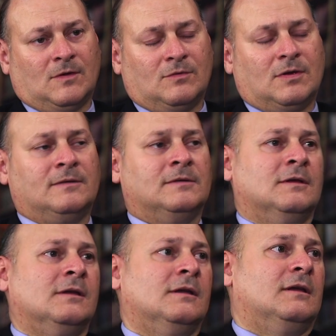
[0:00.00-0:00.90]
Okay.
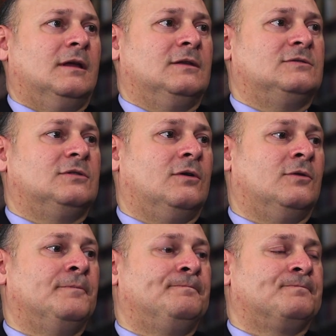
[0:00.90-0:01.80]
And
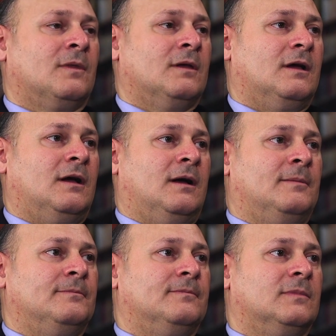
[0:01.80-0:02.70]
so
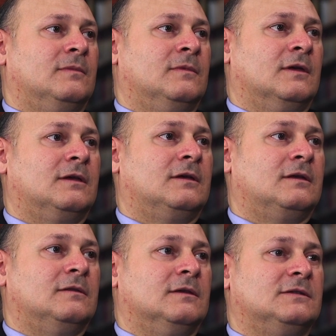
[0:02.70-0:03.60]

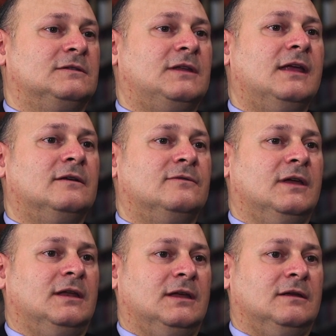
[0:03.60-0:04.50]
the state of
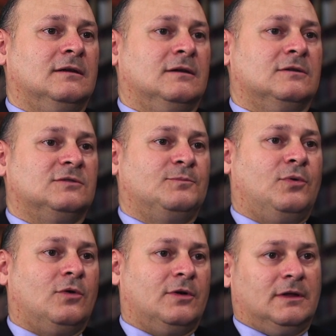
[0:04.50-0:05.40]
Guinea
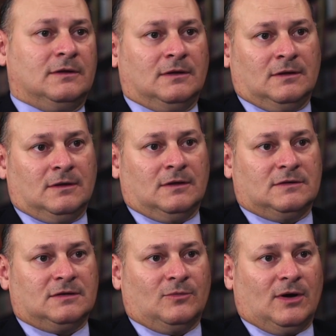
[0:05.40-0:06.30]
supported
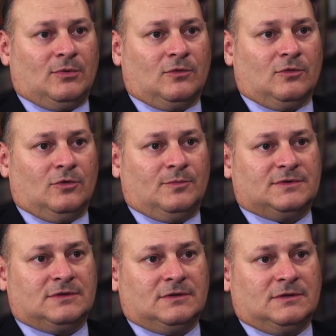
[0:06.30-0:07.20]
some rebel
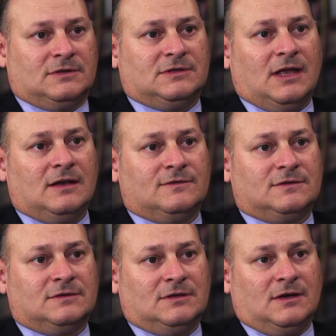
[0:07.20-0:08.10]
groups. The state of
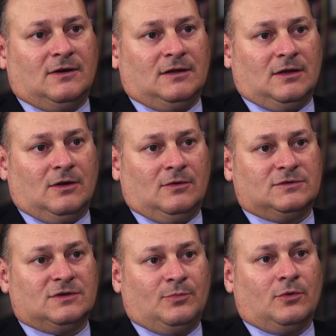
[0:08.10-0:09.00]
Sierra Leone
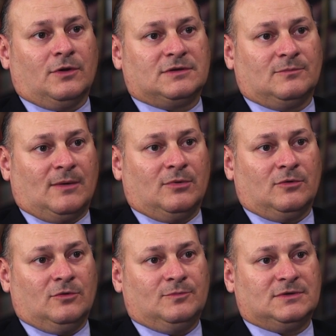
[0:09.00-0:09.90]
supported some rebel
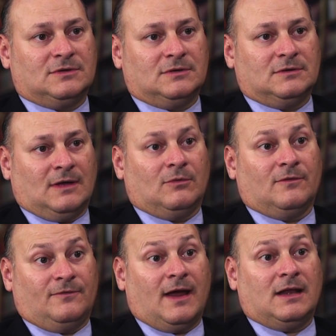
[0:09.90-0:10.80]
groups that were
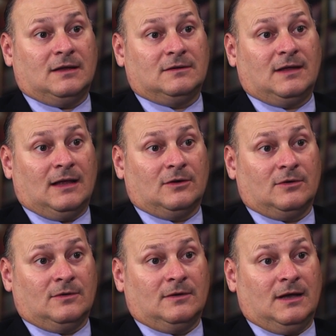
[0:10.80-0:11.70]
fighting
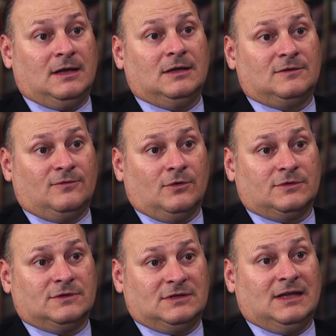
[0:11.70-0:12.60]
Taylor and his
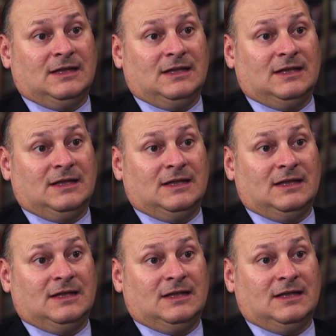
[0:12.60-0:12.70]
forces